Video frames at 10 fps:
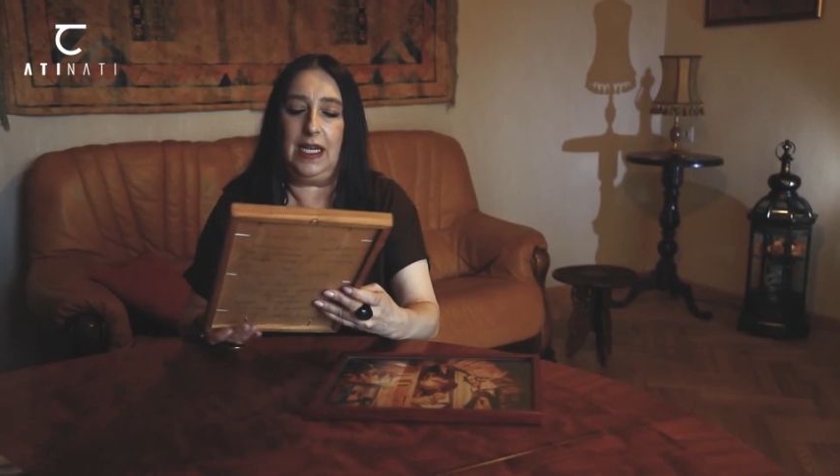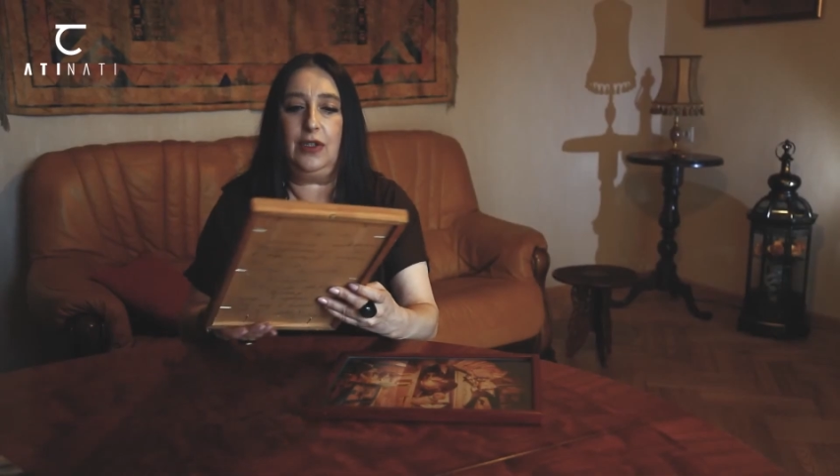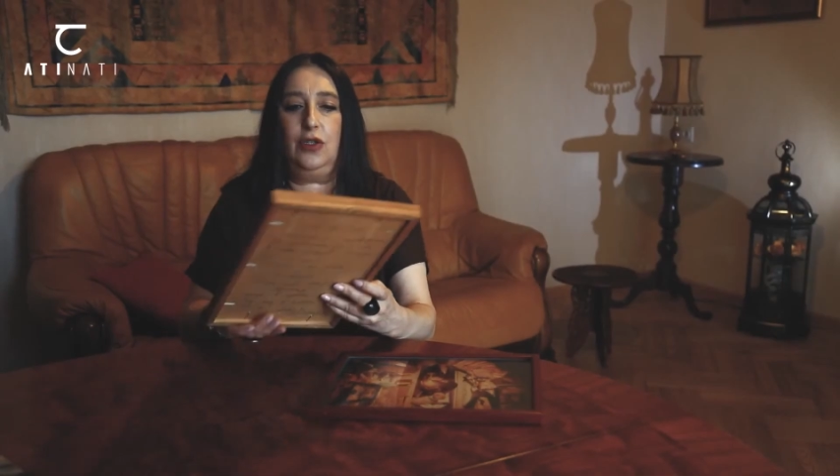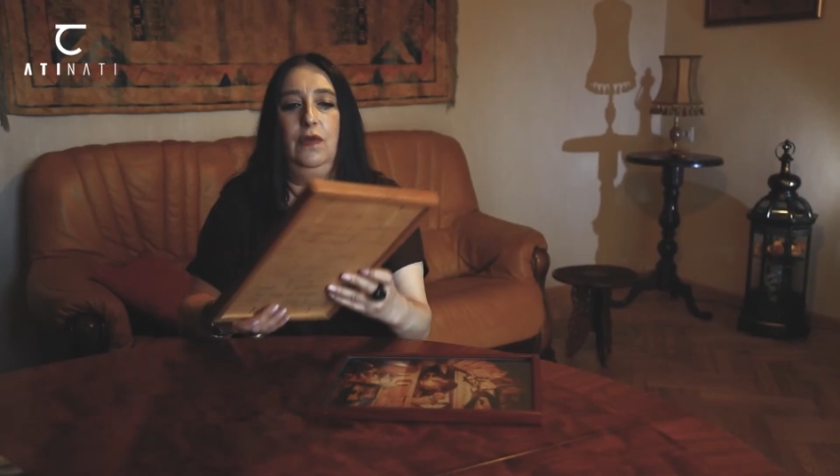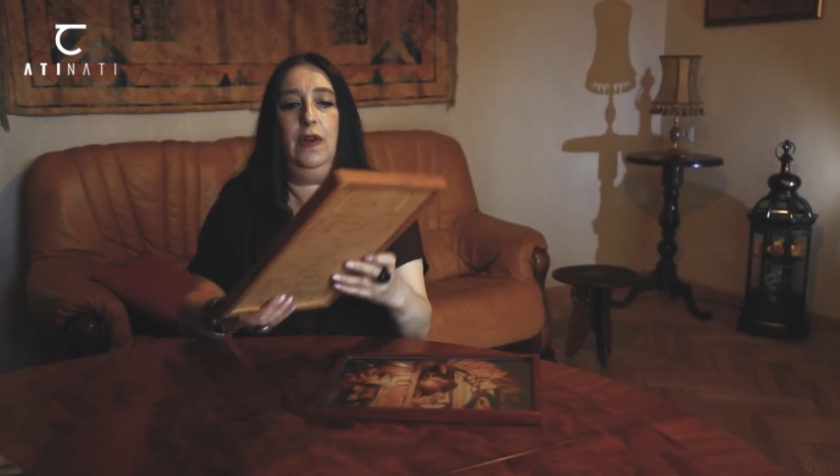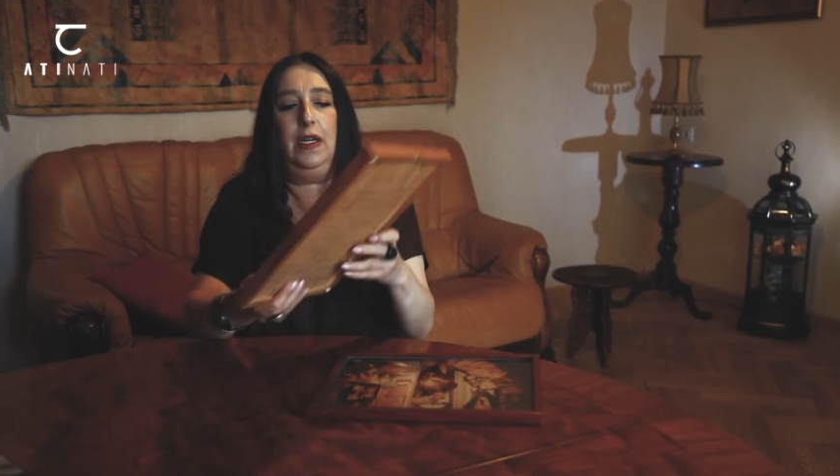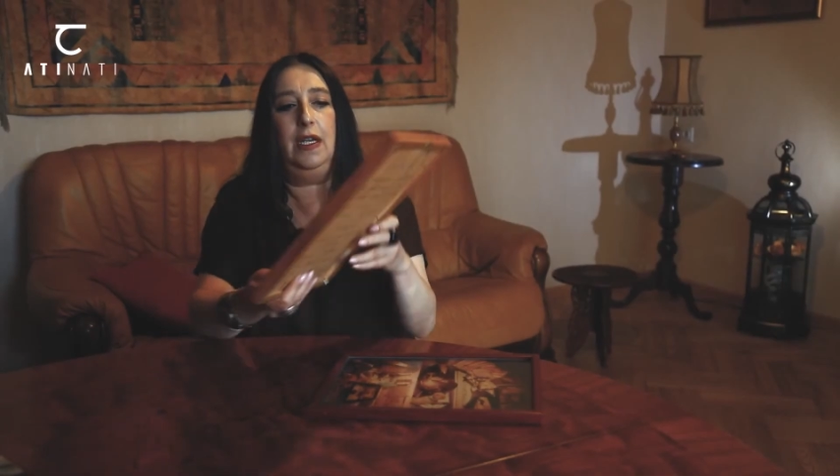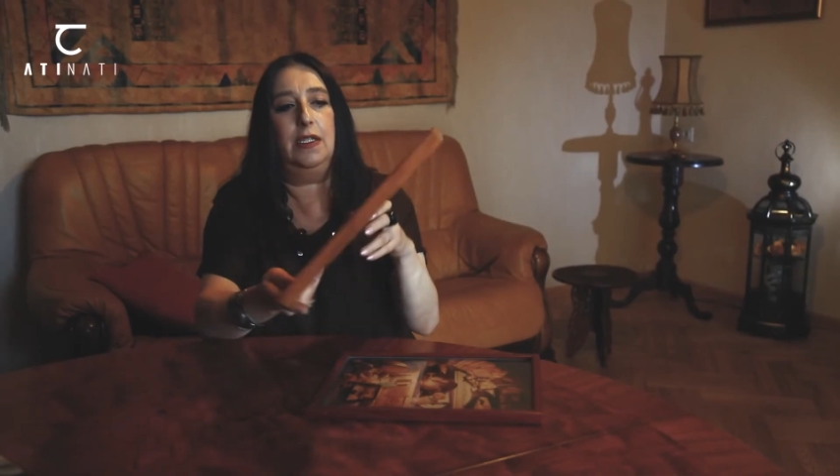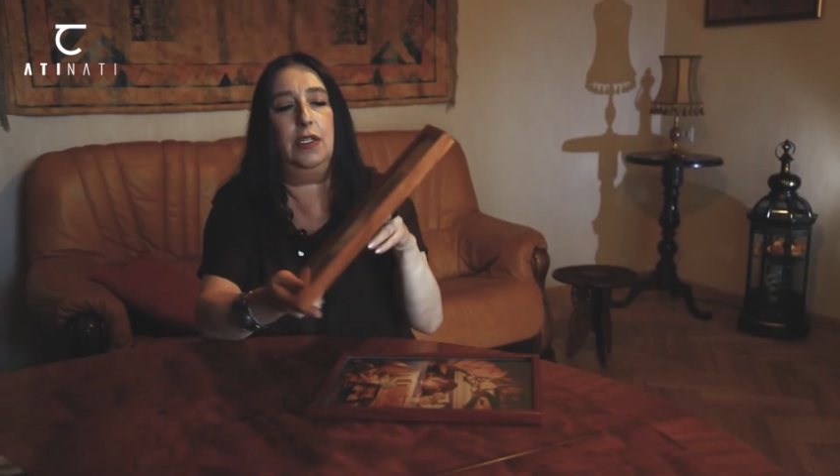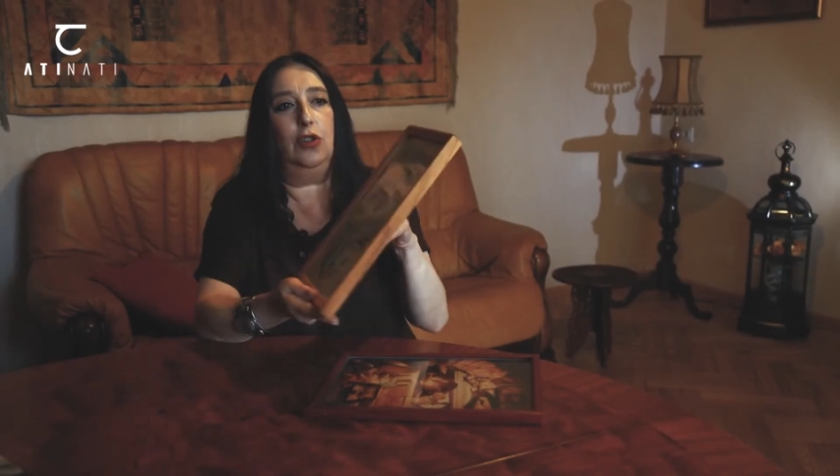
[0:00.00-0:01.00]
to give to me.
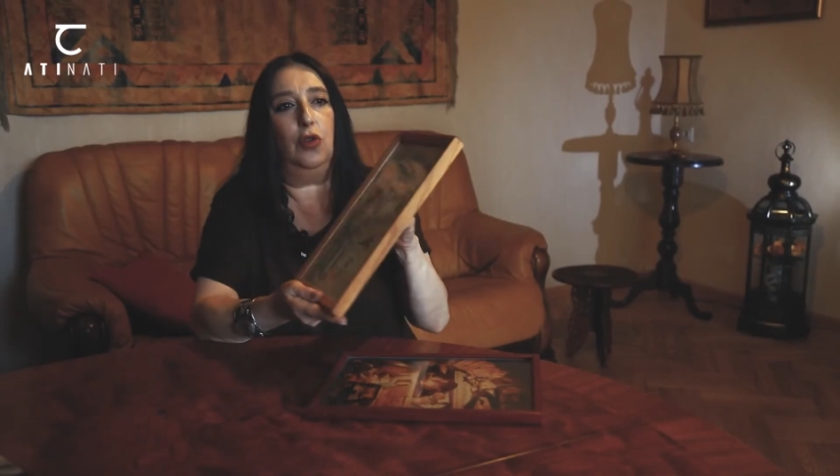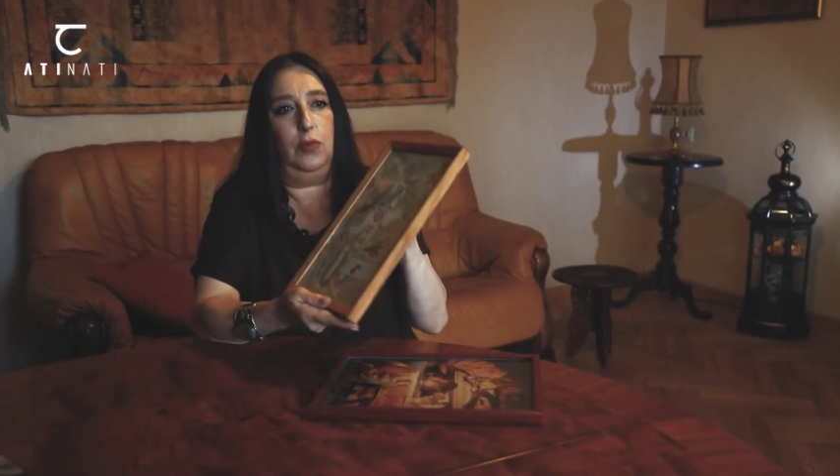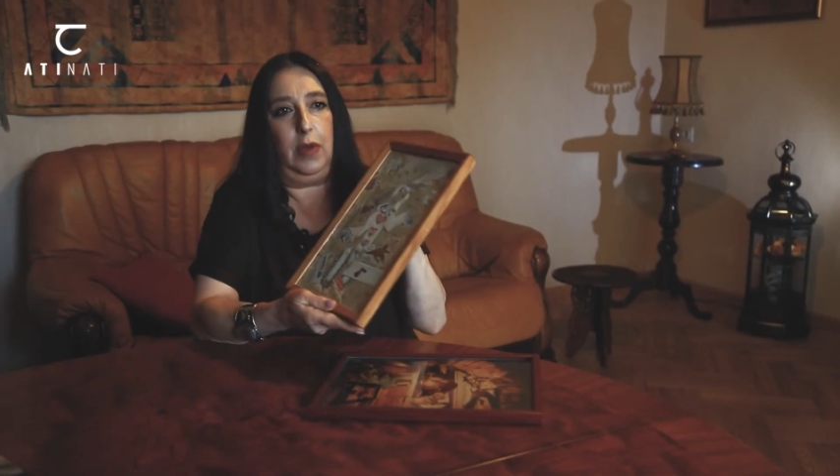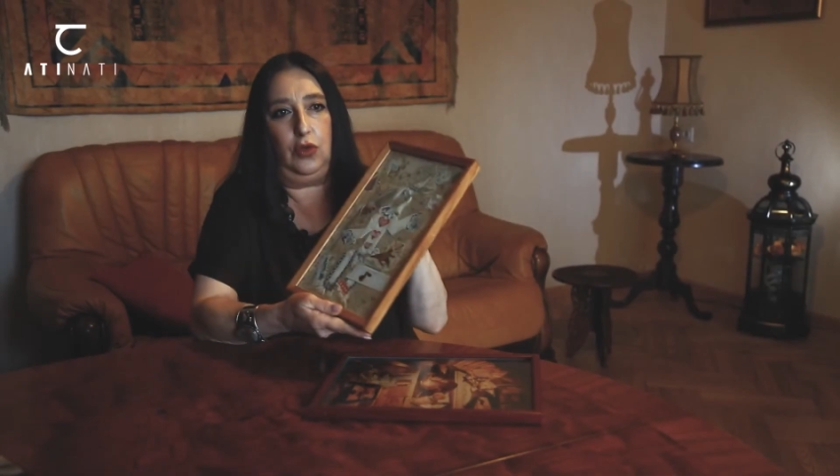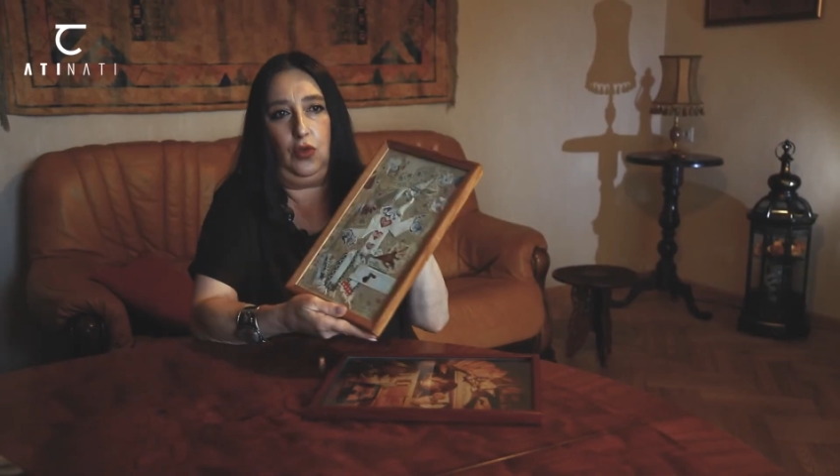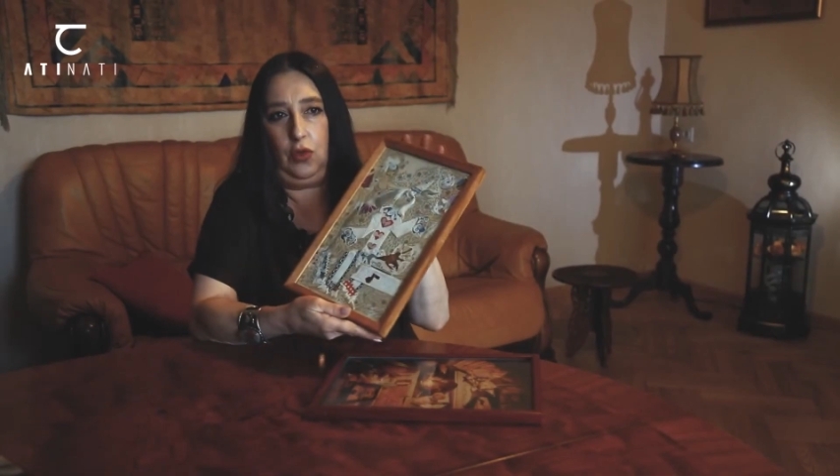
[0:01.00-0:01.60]
It was made in